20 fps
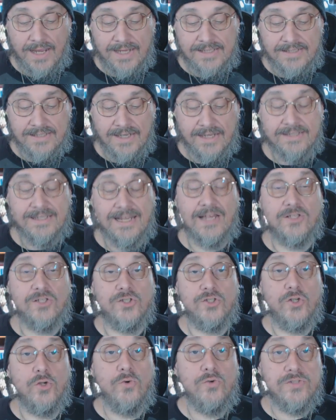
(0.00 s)
a 6
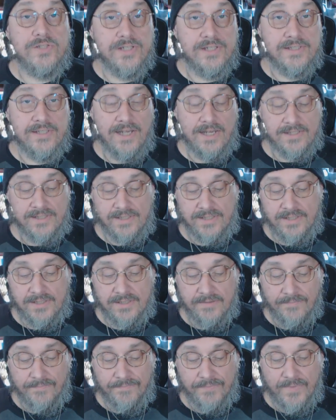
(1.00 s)
as 2
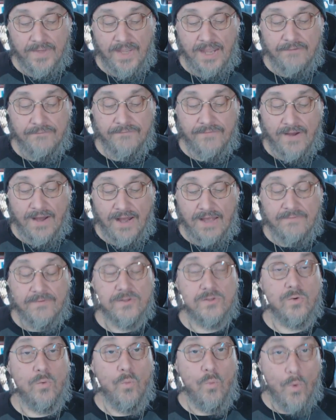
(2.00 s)
successes, a 5
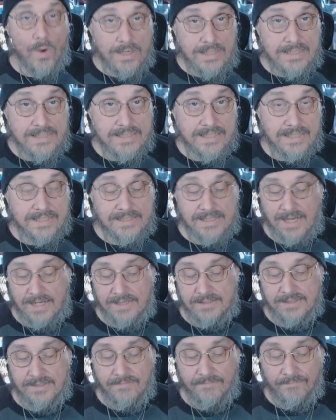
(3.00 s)
is 1
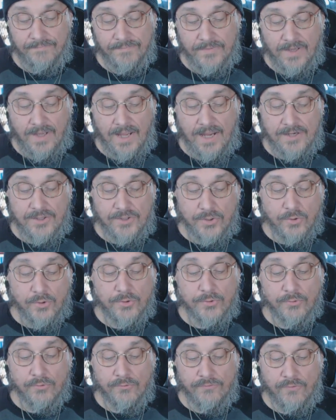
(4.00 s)
success, a 2
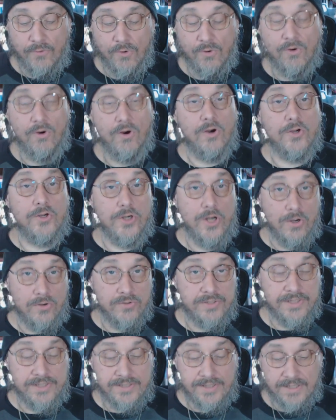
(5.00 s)
through 4 are no
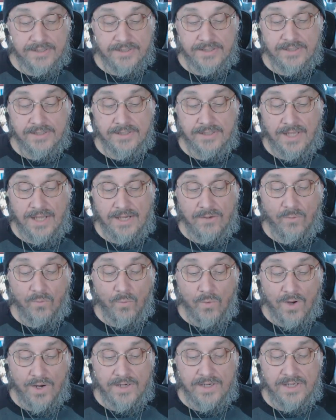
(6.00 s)
successes, and a
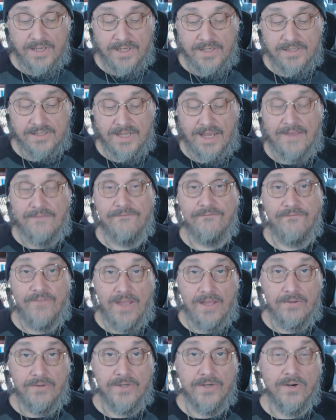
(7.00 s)
1 is a
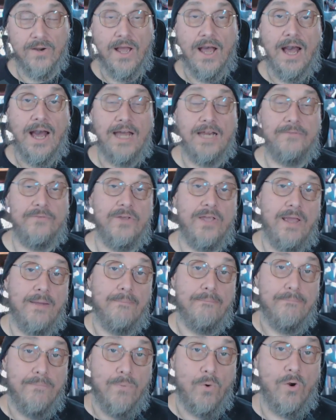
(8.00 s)
failure. And if you
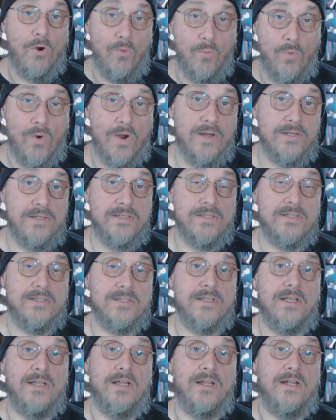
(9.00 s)
get more
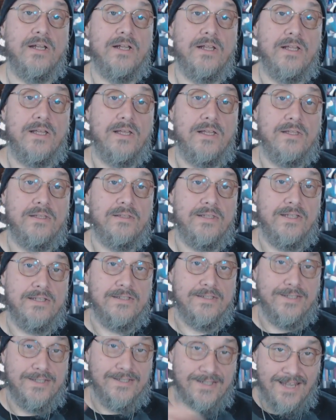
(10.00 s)
ones
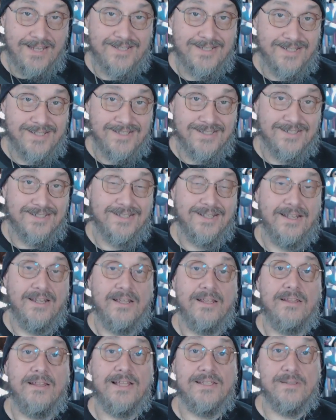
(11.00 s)
than successes,
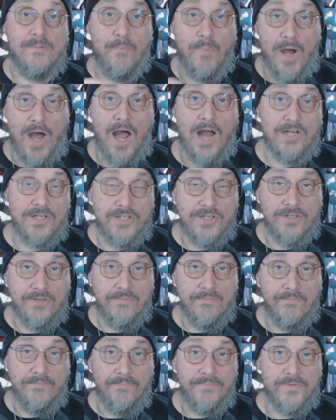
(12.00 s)
that's a botch.
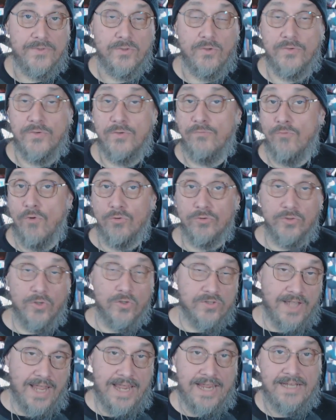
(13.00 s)
So you've rolled
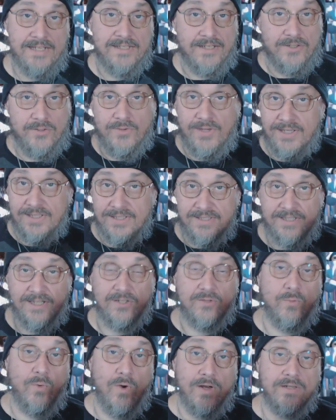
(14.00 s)
those 8s and you get
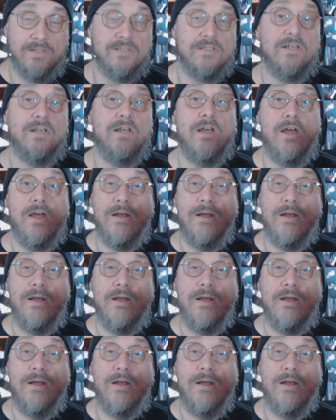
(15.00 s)
6 ones.